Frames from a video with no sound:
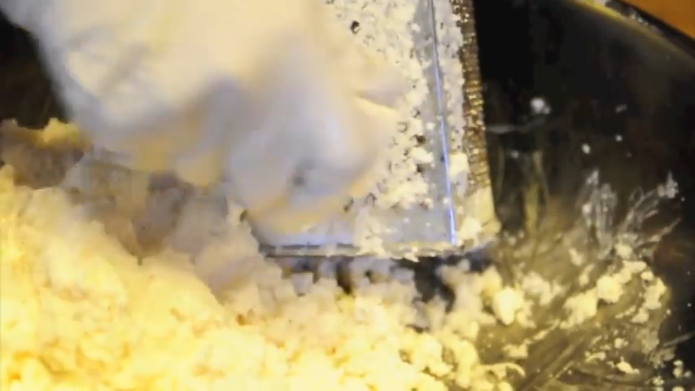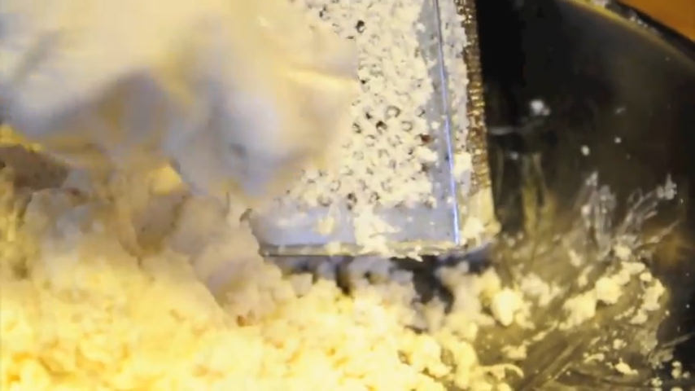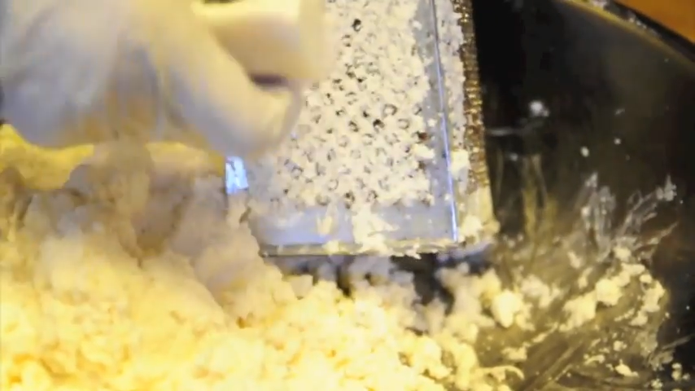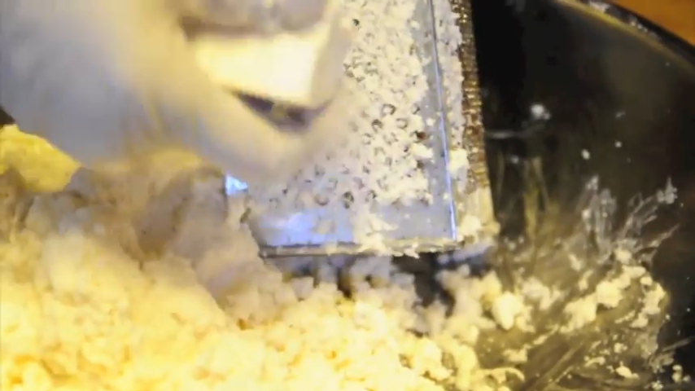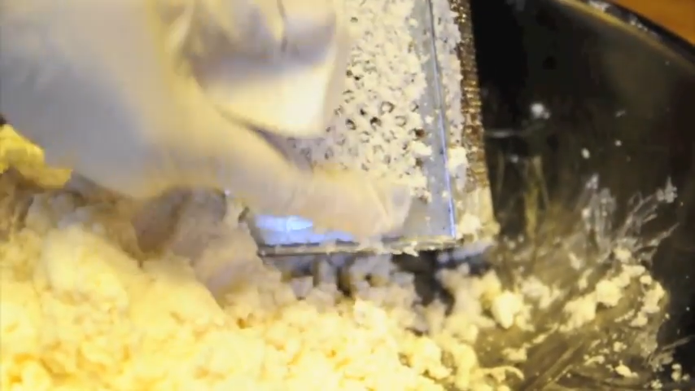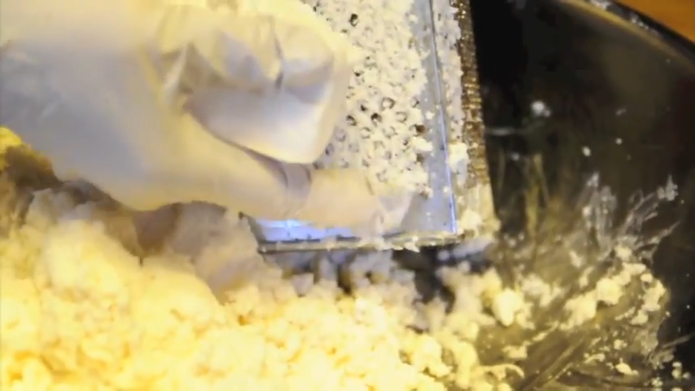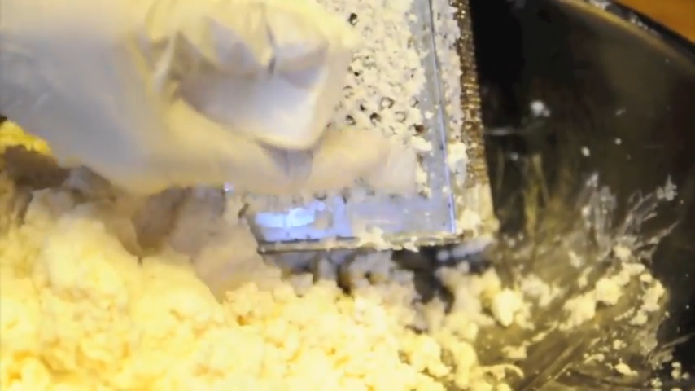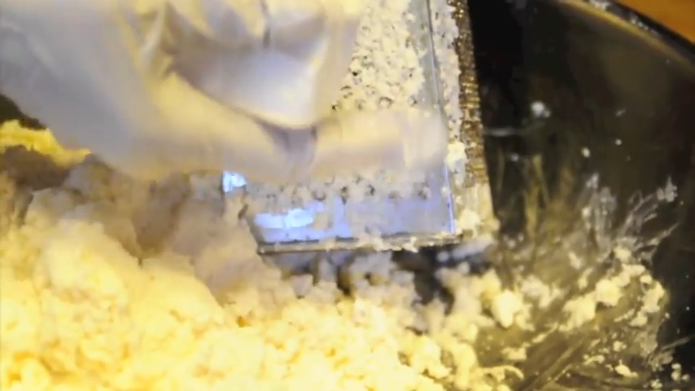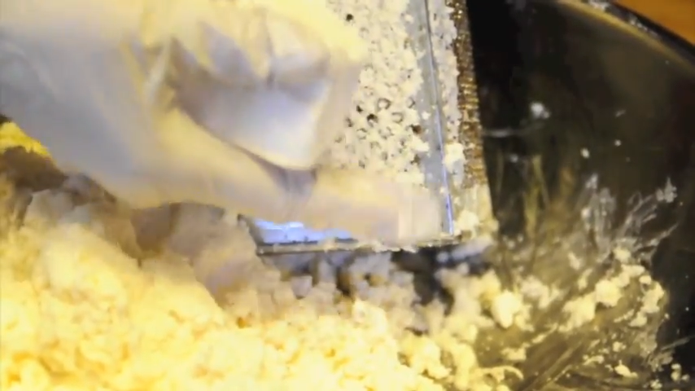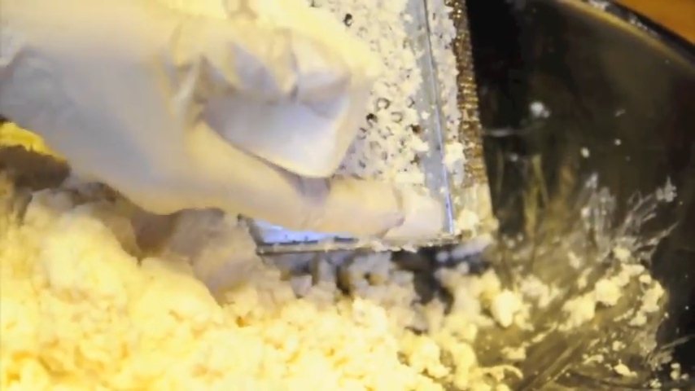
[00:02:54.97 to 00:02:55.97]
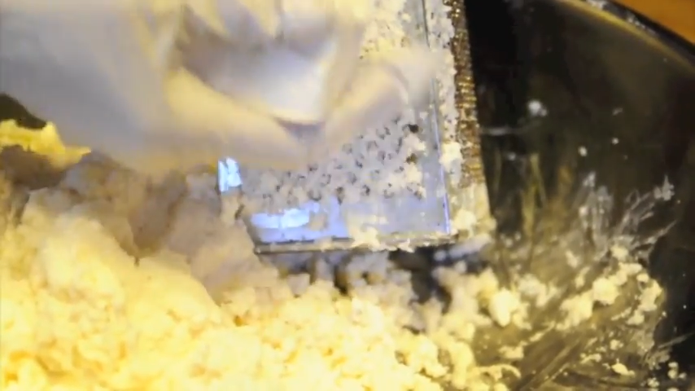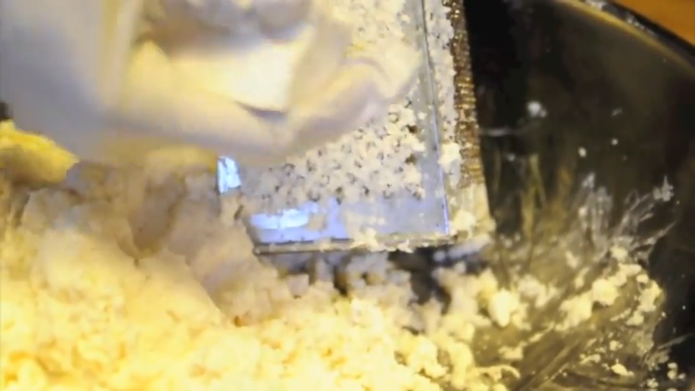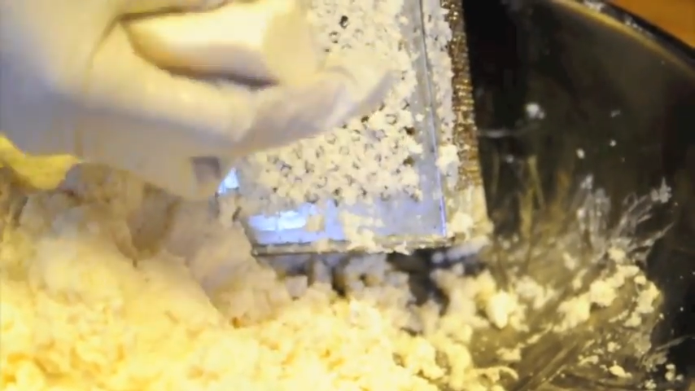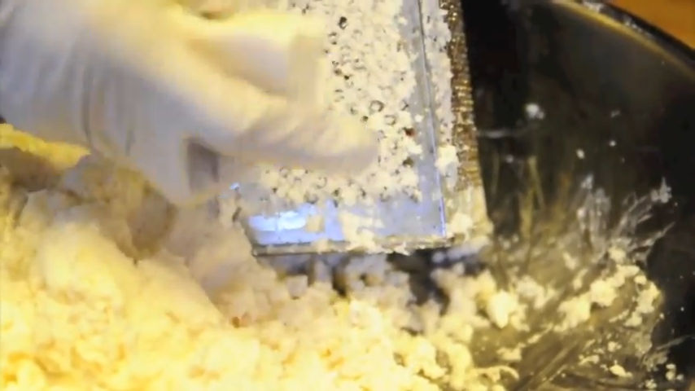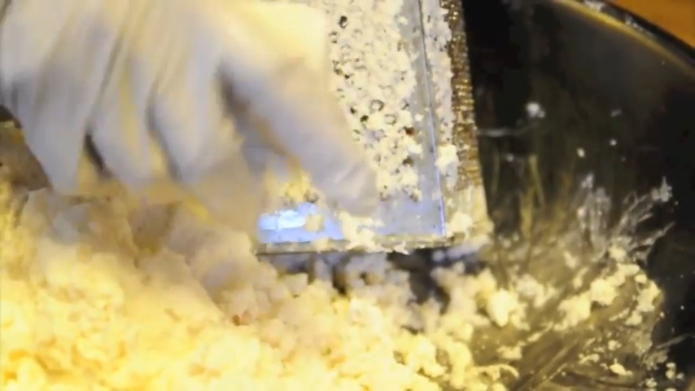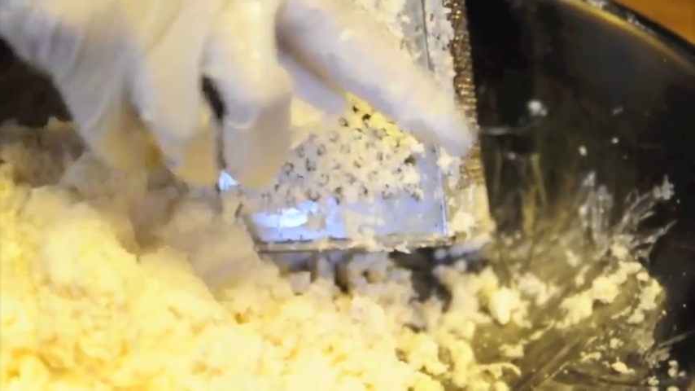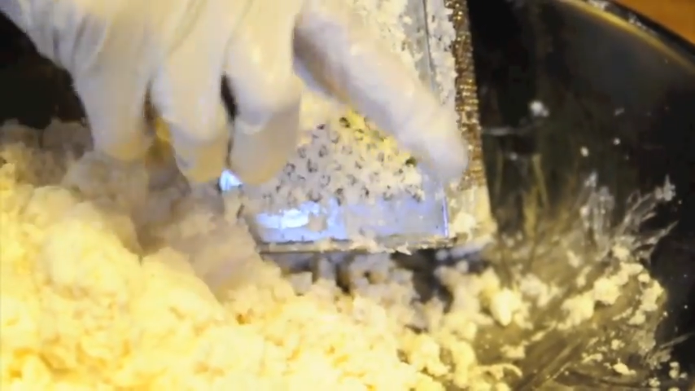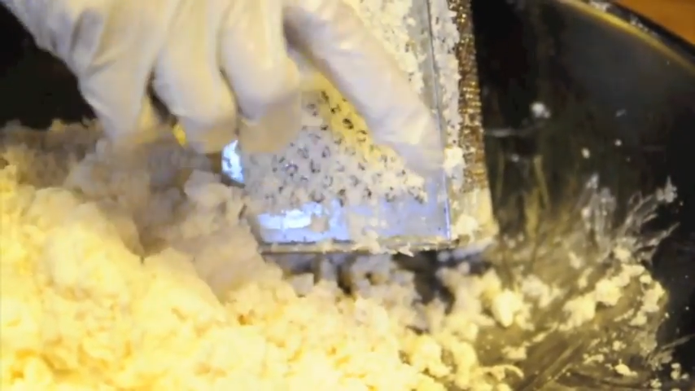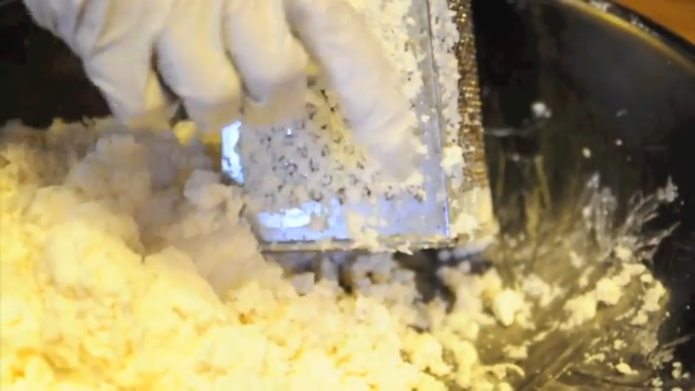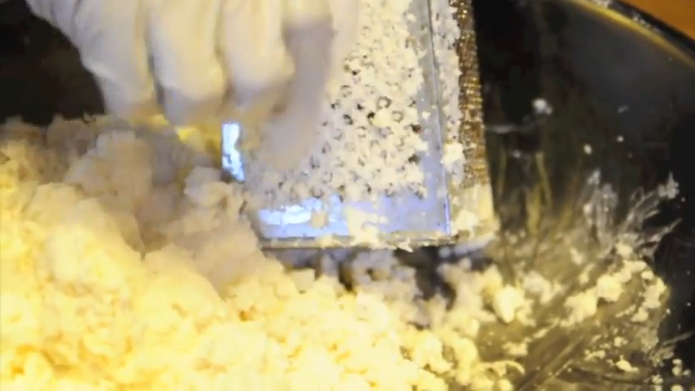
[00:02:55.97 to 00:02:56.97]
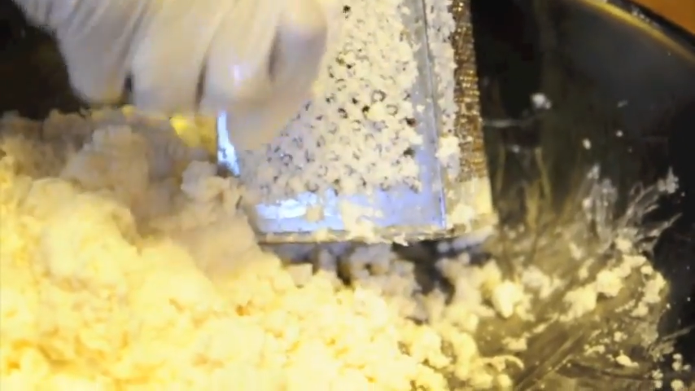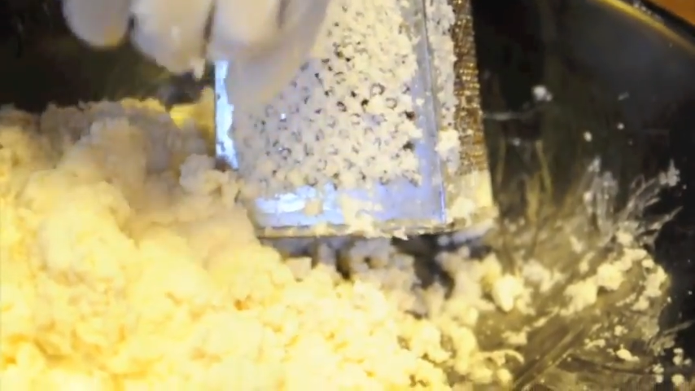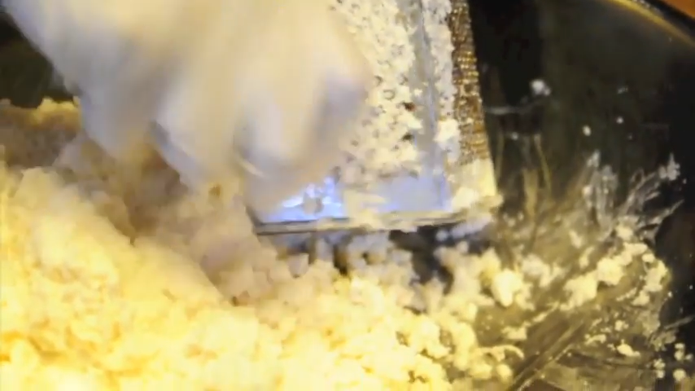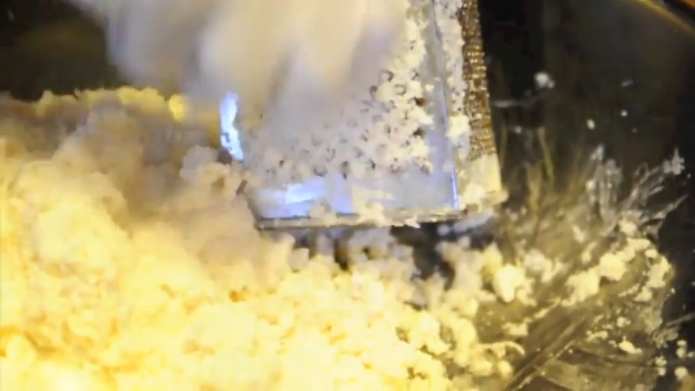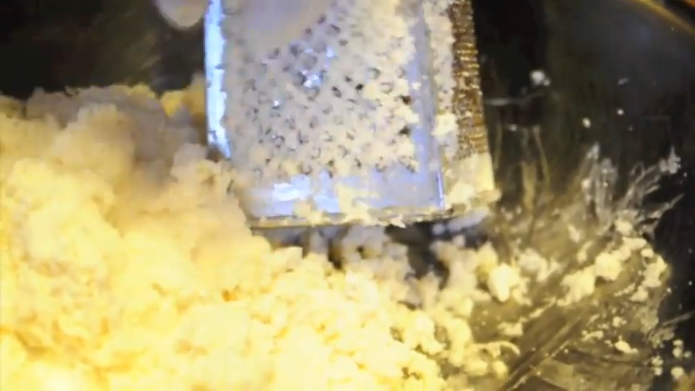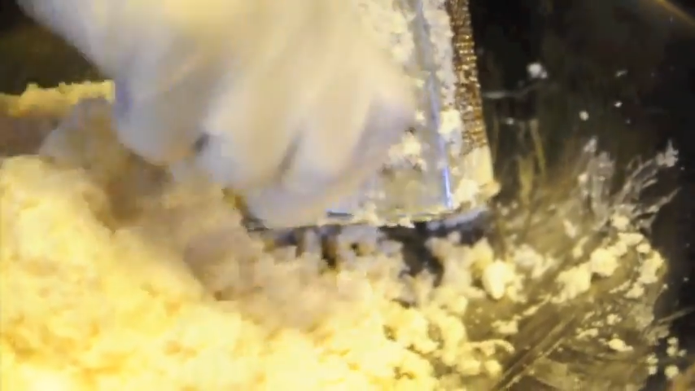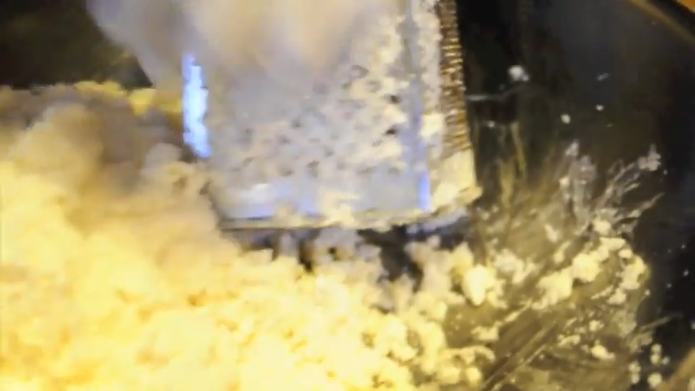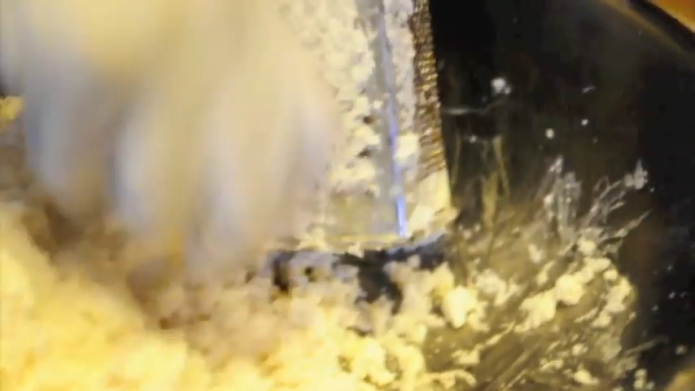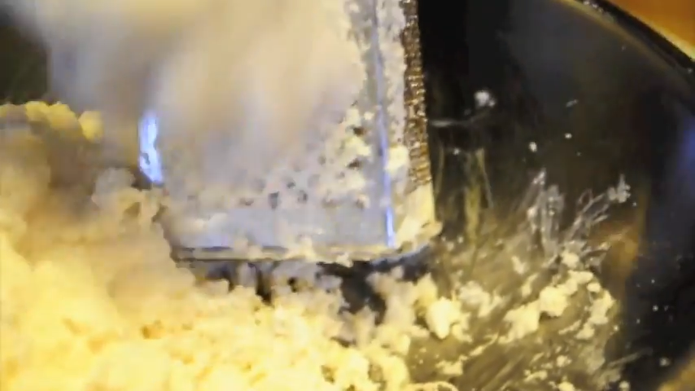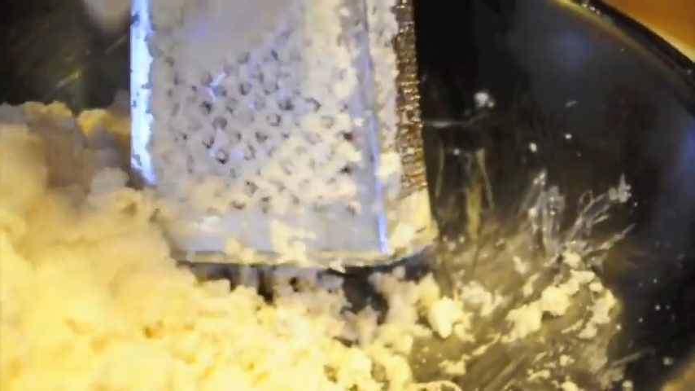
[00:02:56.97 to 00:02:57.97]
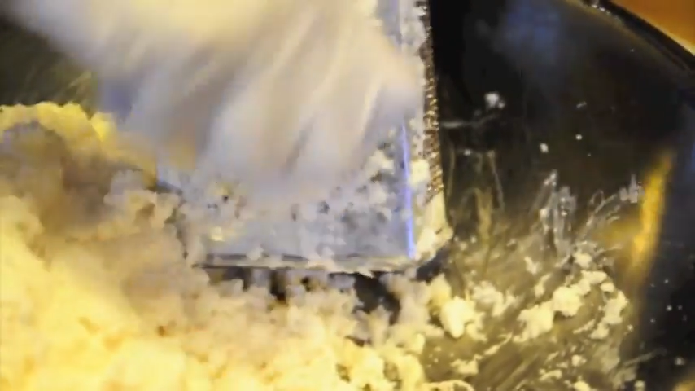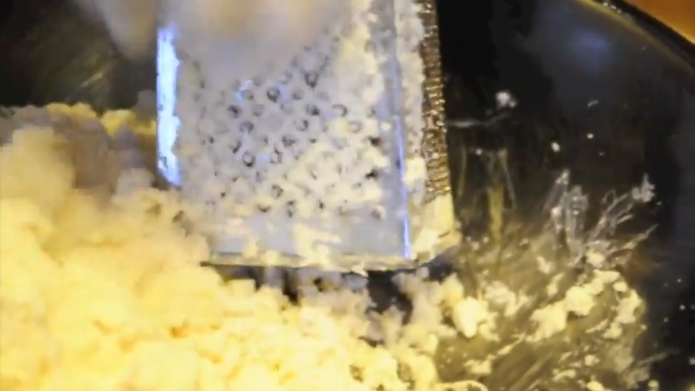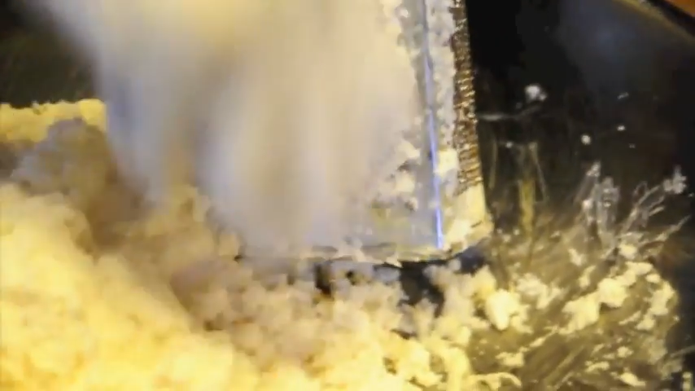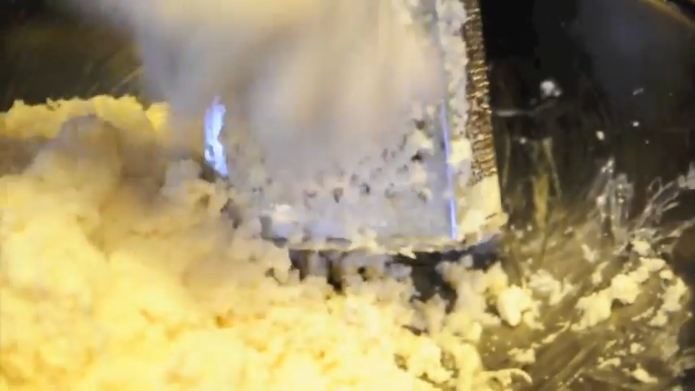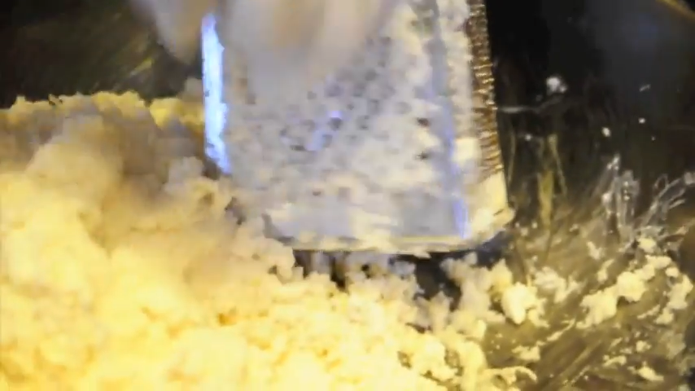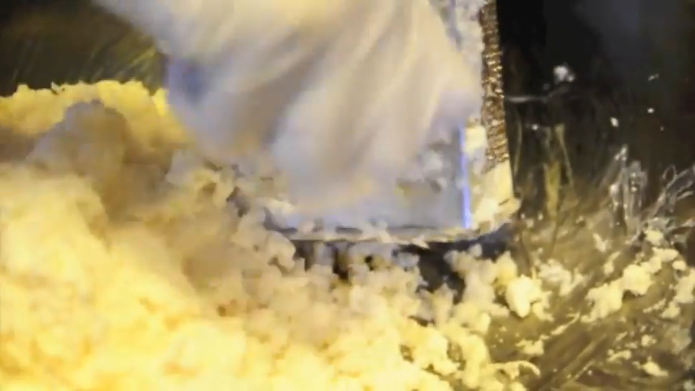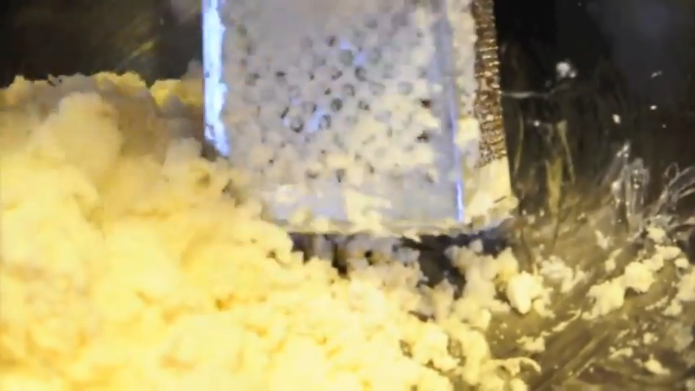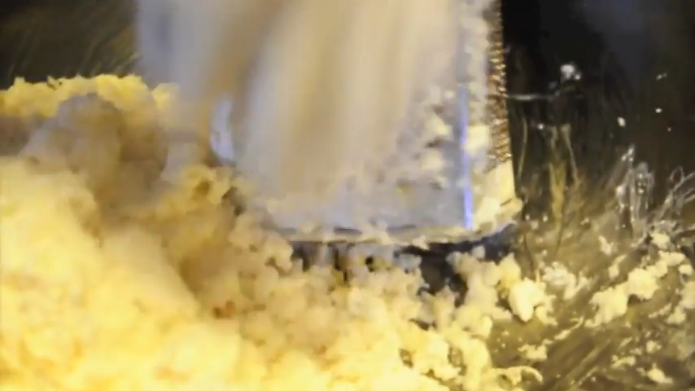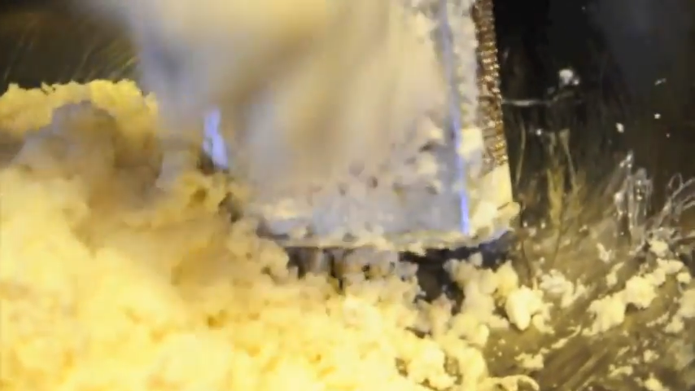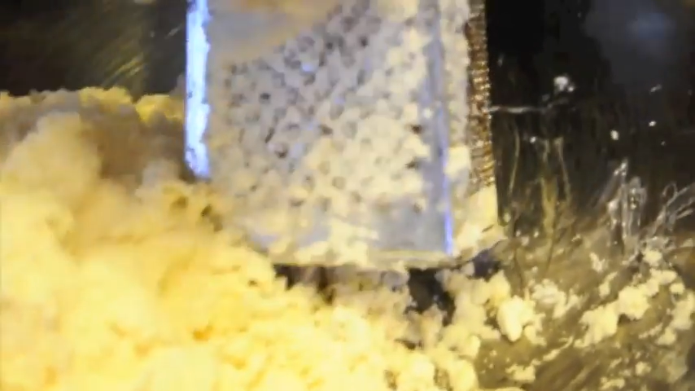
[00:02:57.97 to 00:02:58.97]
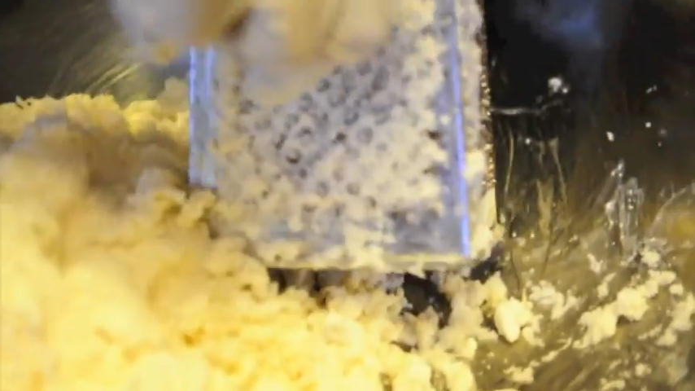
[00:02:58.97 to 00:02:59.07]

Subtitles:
(no speaker visible)